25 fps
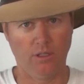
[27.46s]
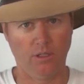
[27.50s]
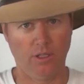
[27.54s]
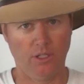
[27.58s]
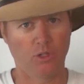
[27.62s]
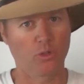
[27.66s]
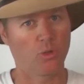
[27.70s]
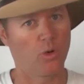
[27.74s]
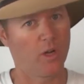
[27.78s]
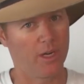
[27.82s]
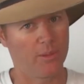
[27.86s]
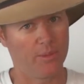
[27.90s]

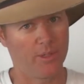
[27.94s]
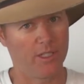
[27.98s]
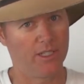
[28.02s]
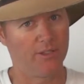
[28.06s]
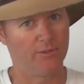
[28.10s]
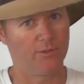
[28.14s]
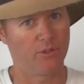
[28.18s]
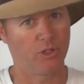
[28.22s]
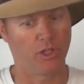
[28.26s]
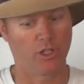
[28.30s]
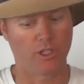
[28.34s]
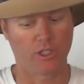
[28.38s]
is quite a bit
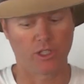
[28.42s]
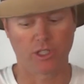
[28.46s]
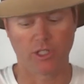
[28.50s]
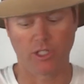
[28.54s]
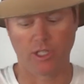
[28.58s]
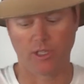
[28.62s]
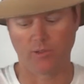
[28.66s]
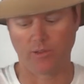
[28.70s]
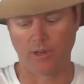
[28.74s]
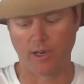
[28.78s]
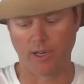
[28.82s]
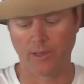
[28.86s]
different on the
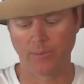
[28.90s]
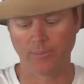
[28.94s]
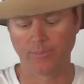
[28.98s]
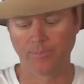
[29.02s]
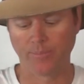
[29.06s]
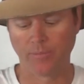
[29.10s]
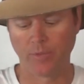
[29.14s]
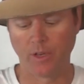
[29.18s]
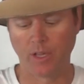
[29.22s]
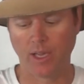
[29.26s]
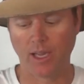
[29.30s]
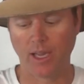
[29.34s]
Stingray.
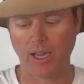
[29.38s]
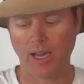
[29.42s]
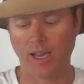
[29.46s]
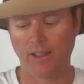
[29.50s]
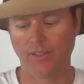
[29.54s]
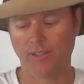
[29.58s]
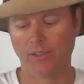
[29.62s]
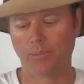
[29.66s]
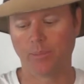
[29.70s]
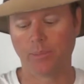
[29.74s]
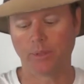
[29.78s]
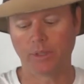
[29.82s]

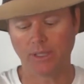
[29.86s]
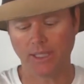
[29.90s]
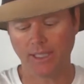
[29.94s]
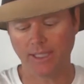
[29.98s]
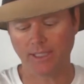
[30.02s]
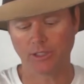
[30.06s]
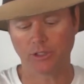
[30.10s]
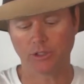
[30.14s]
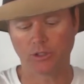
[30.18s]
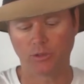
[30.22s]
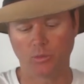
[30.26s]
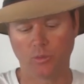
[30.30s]
And the
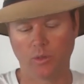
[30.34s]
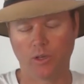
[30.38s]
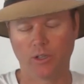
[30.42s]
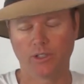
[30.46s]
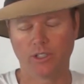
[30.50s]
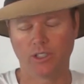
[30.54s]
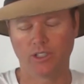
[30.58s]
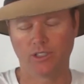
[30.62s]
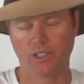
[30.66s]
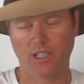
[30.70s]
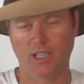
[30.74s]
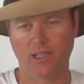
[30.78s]
place where
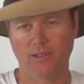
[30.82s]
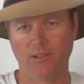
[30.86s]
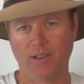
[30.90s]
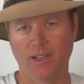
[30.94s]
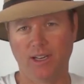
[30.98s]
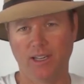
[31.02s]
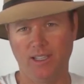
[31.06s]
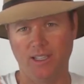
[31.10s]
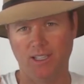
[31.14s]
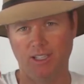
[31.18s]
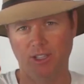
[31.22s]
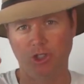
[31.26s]
the
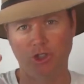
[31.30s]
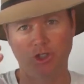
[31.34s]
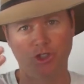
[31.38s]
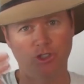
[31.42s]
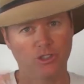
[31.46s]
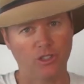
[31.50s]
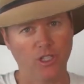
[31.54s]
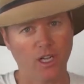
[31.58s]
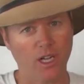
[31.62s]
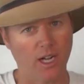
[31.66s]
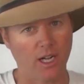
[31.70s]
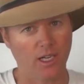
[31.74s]
Stingray gets
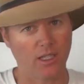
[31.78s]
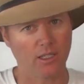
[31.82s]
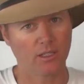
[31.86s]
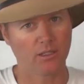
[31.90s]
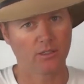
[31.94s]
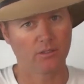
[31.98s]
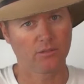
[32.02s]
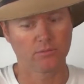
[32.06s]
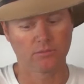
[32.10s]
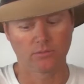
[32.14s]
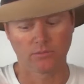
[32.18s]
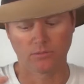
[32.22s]
stuck,
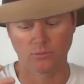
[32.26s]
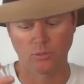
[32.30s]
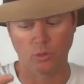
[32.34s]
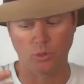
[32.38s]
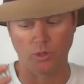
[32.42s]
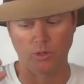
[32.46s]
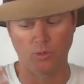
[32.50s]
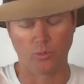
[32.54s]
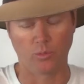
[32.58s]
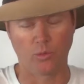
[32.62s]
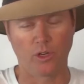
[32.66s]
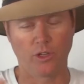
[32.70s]

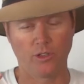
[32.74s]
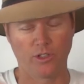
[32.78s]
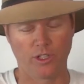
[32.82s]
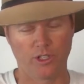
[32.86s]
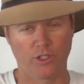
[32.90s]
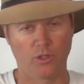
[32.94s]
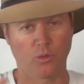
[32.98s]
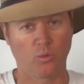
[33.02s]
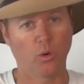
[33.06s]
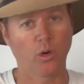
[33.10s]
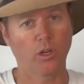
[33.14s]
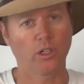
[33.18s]
where the rudder
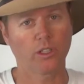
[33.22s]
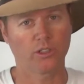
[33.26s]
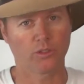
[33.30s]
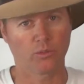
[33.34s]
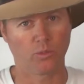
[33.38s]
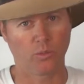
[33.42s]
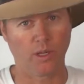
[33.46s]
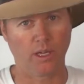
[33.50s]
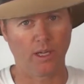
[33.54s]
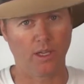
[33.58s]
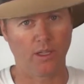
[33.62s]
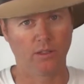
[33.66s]
doesn't work as
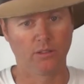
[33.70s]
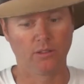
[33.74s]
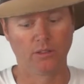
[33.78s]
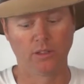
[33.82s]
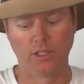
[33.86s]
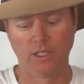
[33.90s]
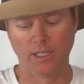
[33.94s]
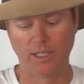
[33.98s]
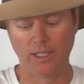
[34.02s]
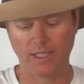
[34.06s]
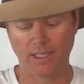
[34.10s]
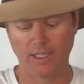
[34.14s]
well,
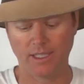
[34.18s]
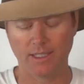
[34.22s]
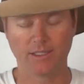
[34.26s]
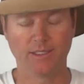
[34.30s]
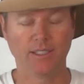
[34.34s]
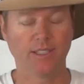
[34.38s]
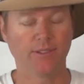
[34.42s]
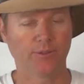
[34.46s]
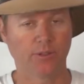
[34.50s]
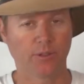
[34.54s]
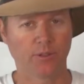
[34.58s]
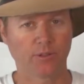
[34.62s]
is
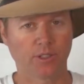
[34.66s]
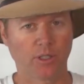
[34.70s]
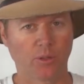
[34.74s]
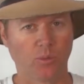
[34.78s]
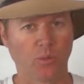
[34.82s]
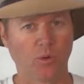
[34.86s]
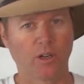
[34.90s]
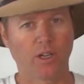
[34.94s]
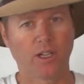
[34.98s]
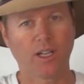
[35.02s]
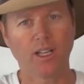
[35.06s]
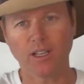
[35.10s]
different than
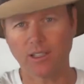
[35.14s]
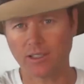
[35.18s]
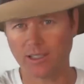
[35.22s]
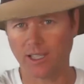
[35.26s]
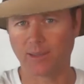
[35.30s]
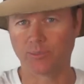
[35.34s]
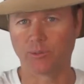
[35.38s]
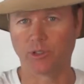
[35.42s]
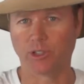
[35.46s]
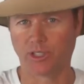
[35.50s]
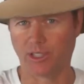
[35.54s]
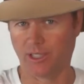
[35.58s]
where a
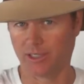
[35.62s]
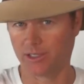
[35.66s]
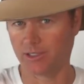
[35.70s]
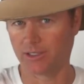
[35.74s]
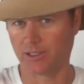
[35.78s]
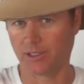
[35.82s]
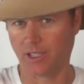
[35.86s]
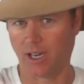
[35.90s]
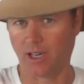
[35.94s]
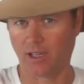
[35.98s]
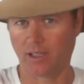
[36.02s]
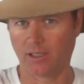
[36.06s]
helicopter gets
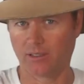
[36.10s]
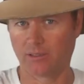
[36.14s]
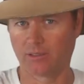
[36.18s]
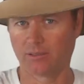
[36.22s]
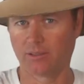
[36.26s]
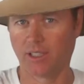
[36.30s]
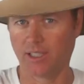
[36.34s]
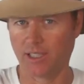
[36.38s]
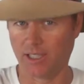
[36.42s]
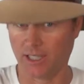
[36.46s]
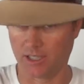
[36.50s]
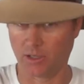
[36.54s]
stuck
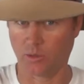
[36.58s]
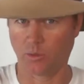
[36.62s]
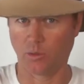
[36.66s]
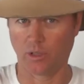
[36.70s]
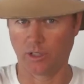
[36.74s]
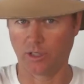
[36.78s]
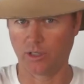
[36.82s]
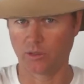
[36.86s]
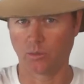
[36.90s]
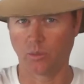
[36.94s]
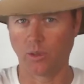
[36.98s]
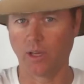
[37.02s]
and doesn't
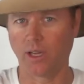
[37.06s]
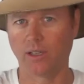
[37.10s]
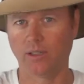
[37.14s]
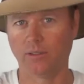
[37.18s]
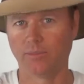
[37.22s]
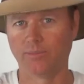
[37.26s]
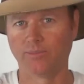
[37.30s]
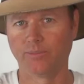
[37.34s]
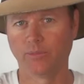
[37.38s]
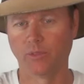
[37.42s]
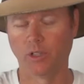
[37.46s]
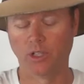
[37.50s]
work as well.
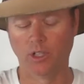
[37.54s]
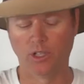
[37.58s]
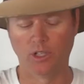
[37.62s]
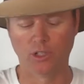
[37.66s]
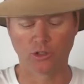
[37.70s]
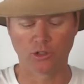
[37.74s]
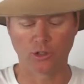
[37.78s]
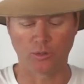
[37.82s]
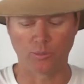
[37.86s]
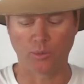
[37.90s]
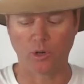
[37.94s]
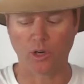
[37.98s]

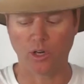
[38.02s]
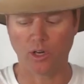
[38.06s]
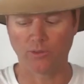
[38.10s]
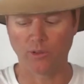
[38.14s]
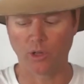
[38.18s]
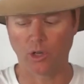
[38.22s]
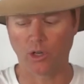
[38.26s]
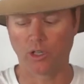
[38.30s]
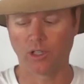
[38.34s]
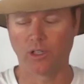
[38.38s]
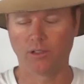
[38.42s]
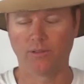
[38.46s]
So part of
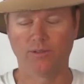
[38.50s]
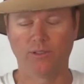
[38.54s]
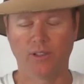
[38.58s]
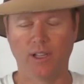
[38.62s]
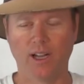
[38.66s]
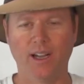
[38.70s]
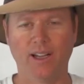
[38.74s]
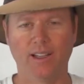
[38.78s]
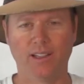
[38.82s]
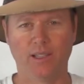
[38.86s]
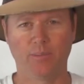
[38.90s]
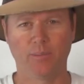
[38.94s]
learning to
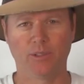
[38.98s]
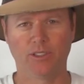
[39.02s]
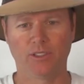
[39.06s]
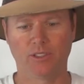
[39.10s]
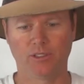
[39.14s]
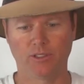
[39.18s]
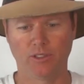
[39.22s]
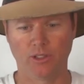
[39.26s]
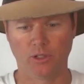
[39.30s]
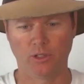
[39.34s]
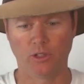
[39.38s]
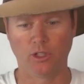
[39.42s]
fly them
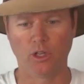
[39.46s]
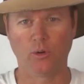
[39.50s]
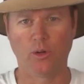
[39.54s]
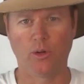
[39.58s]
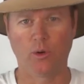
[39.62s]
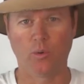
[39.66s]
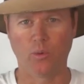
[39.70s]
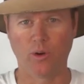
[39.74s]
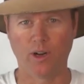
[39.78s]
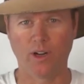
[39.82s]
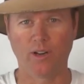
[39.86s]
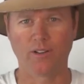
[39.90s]
is
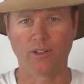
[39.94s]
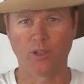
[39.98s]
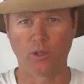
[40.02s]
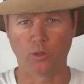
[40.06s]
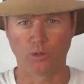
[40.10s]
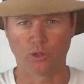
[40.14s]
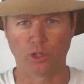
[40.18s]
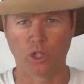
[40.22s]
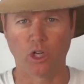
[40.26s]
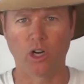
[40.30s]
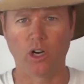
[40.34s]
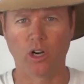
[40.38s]
knowing where
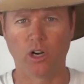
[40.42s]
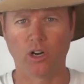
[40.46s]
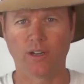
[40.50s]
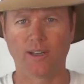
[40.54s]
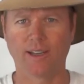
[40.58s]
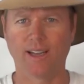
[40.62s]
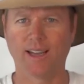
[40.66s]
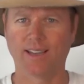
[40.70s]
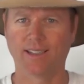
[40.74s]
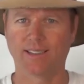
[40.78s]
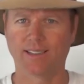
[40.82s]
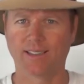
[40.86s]
those are
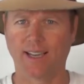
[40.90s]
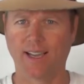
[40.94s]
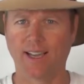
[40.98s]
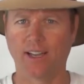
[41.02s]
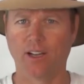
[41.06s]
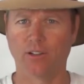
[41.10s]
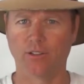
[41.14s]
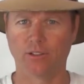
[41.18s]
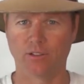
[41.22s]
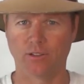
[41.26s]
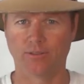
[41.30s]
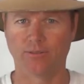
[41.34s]
and how to
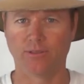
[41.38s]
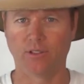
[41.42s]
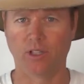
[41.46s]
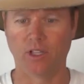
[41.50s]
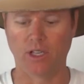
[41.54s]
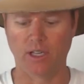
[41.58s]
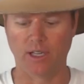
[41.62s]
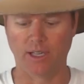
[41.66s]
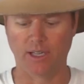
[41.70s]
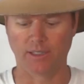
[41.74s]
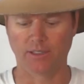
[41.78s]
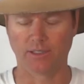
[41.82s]
tailor your
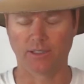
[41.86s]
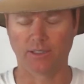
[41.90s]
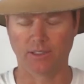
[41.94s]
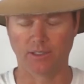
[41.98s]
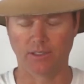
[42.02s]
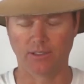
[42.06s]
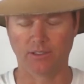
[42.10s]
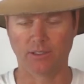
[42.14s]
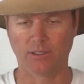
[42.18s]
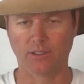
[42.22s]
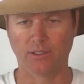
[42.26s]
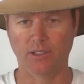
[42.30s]
flying to